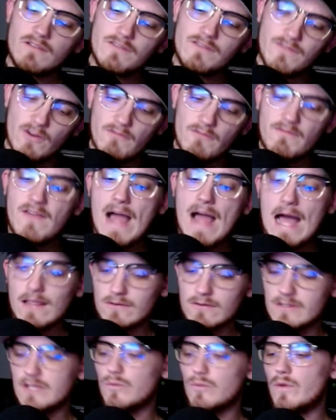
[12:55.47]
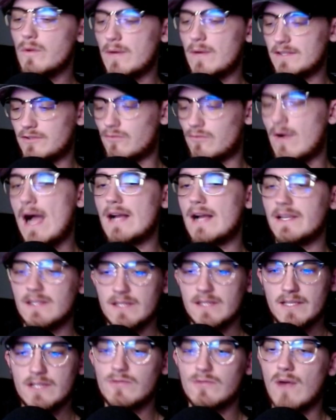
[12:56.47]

From Valorant, we went to Rocket League.